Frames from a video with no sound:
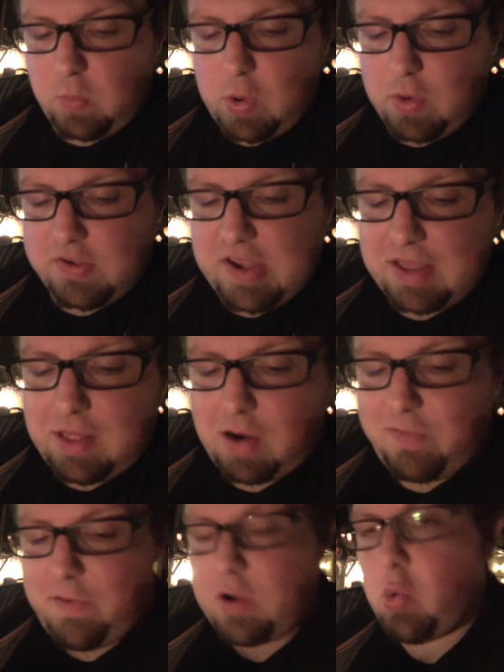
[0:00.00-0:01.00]
we were saying that
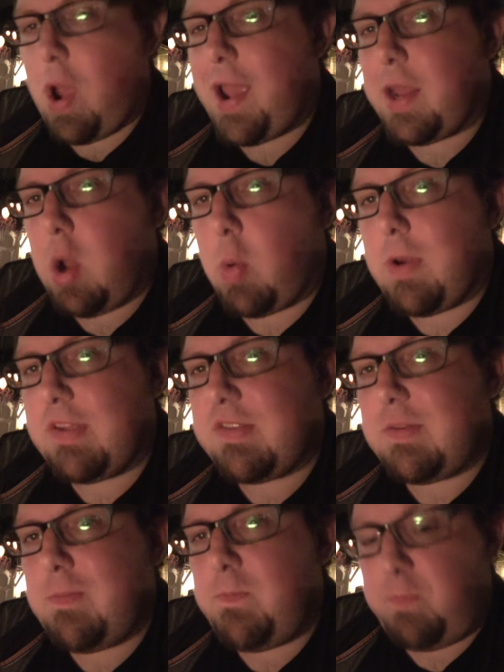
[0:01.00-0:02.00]
our friend Ryan
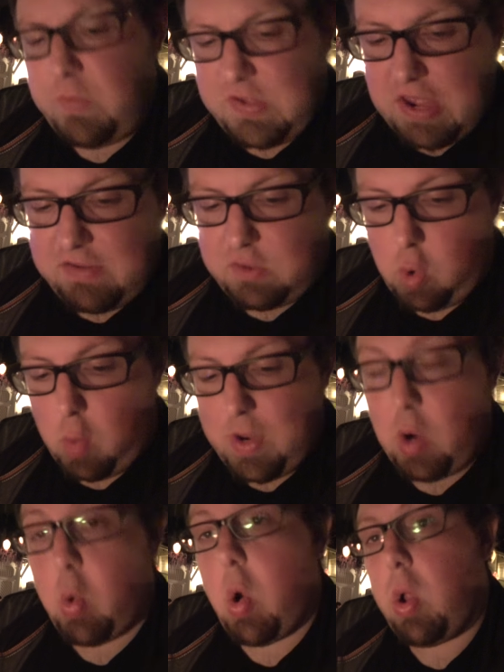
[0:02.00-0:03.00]
always says "throw
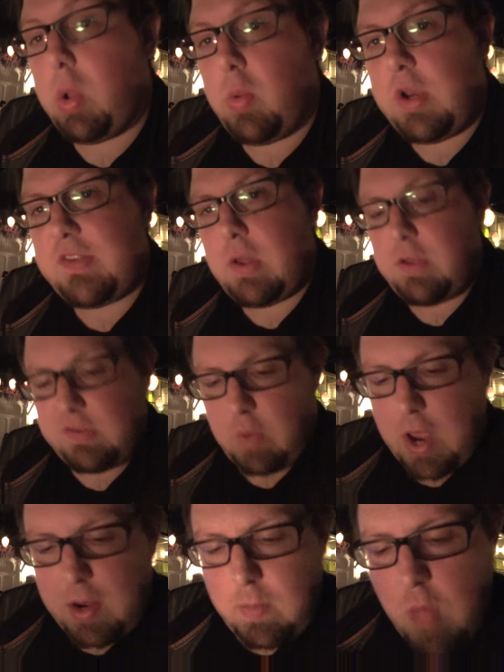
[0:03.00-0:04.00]
me a roll" when he's on this
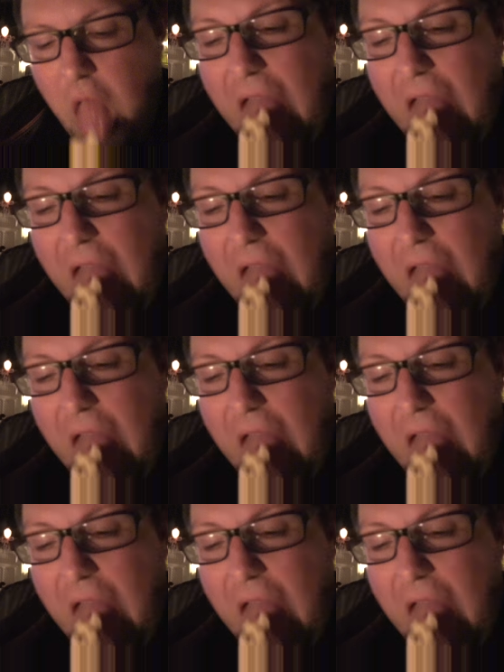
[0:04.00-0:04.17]
ride.